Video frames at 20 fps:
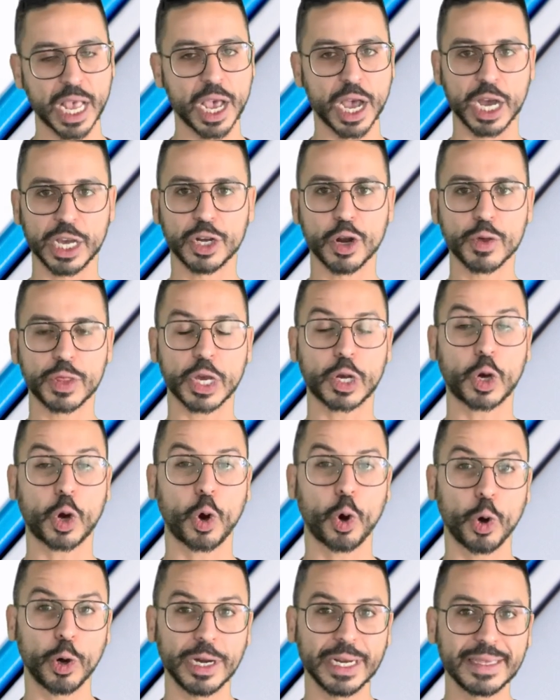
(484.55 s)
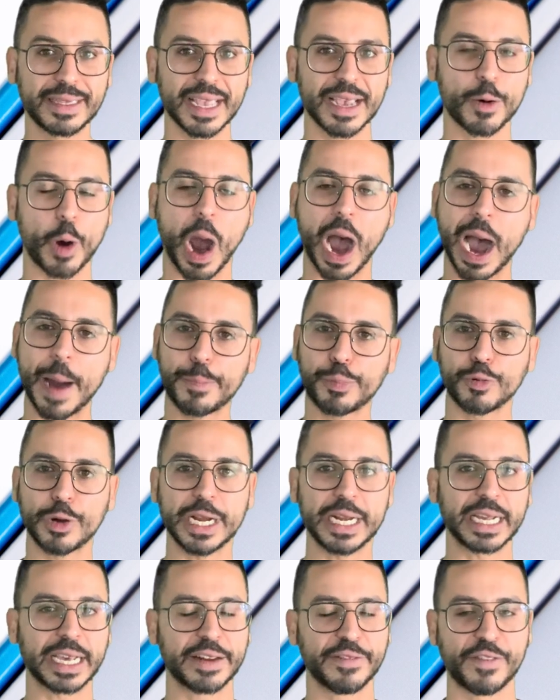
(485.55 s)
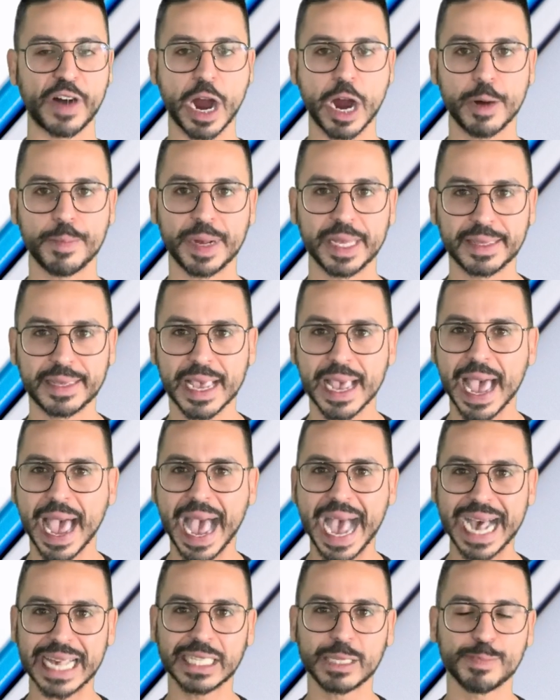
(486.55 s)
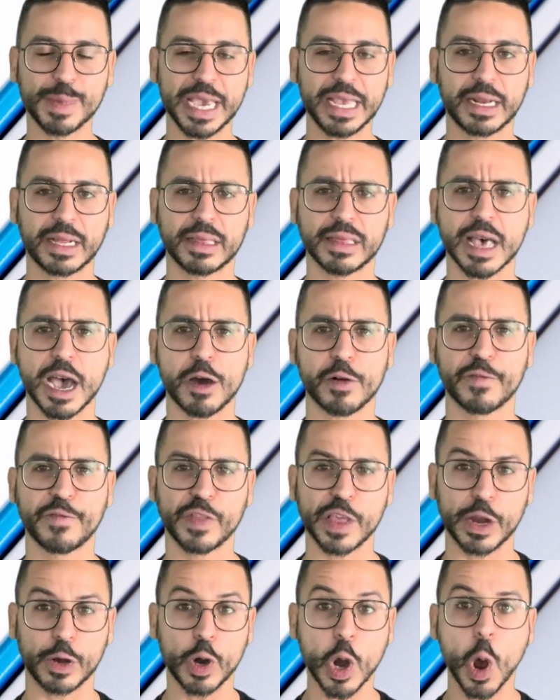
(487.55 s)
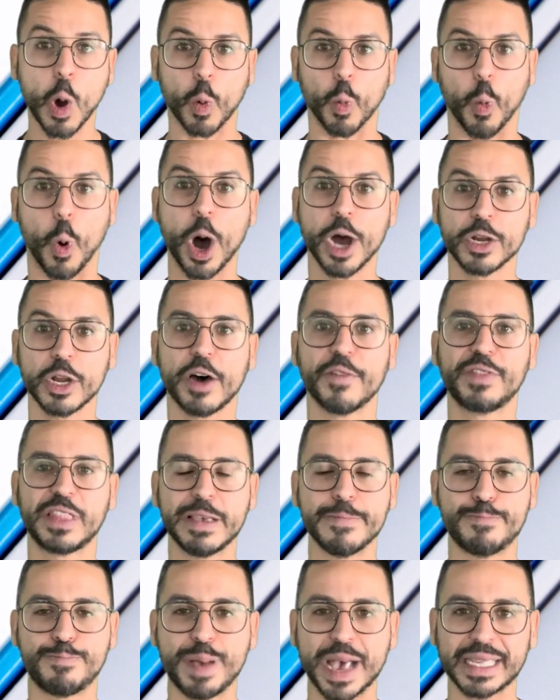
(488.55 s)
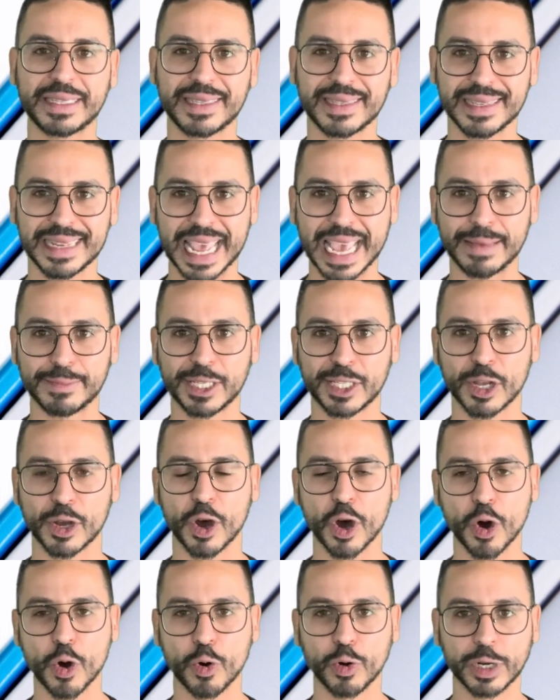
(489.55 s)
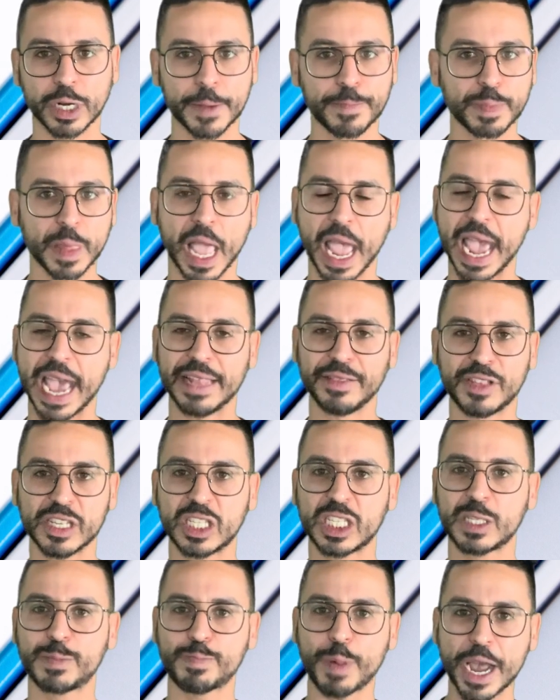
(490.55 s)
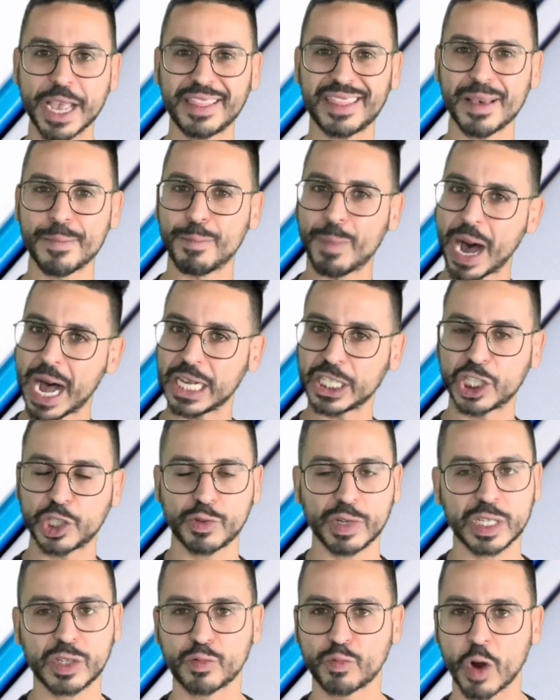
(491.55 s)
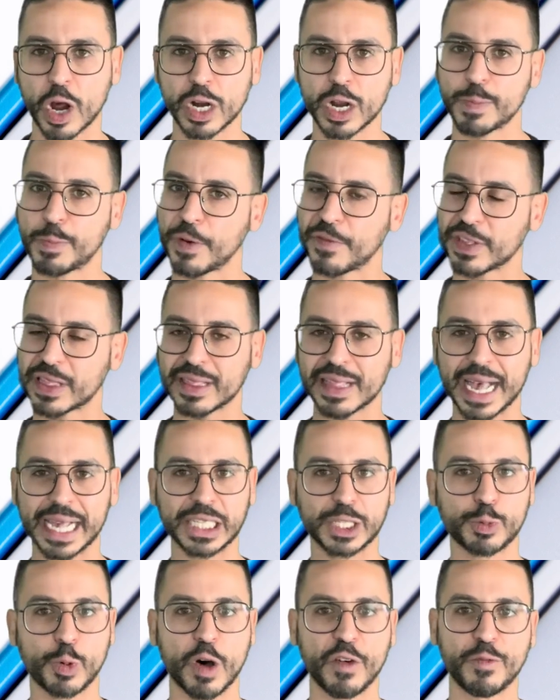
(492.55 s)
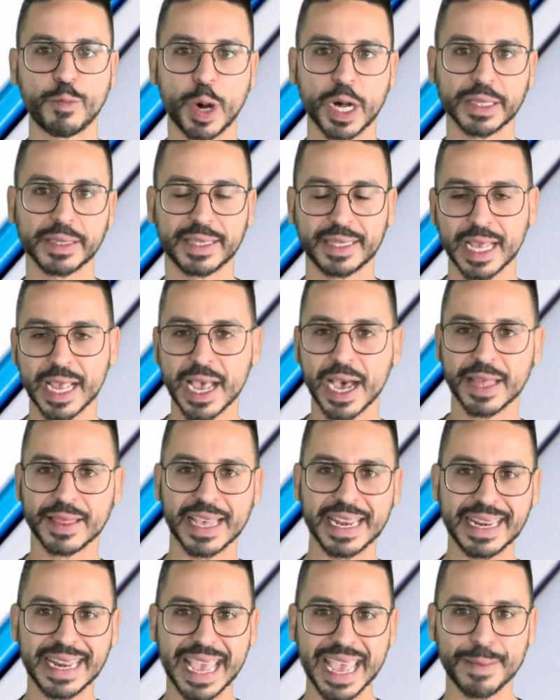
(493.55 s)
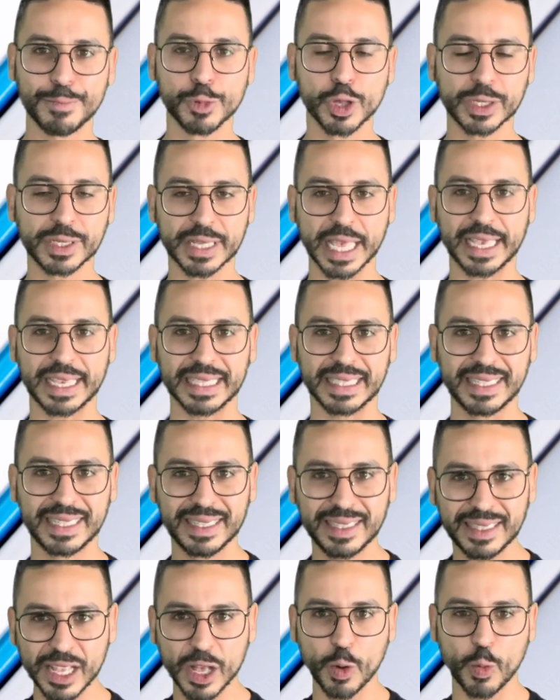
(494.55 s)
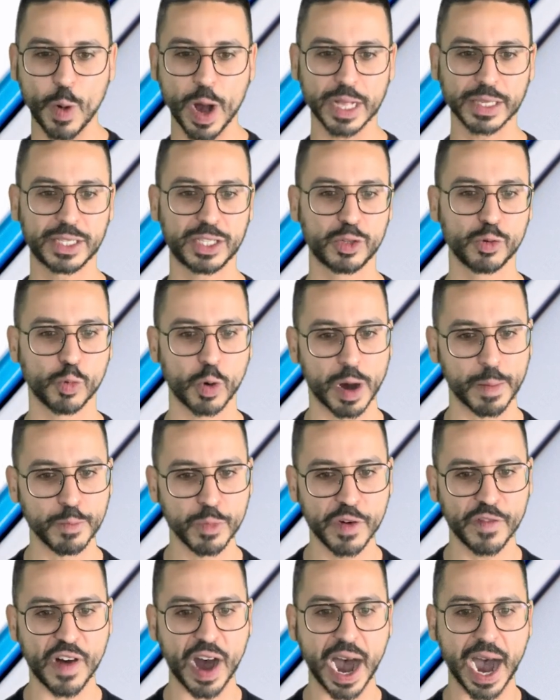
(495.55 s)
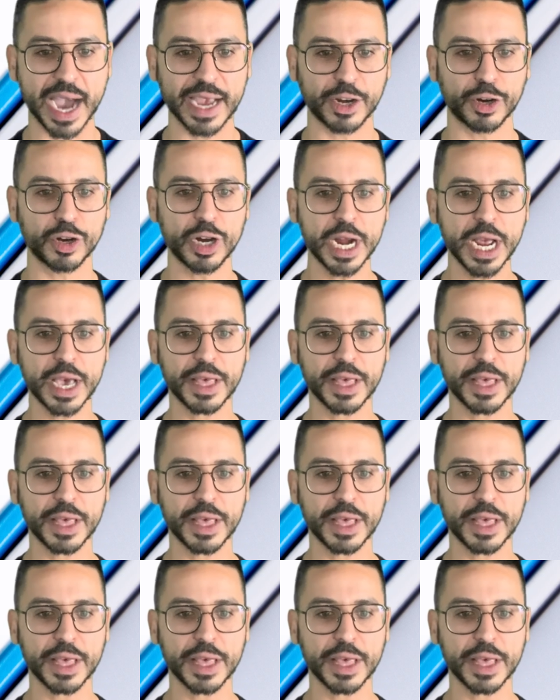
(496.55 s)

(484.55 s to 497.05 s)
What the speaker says: The current operating environment has made Cloudflare one of the best names to own. And despite the monstrous run-up over the last 12 months, the name looks like it still wants to move higher.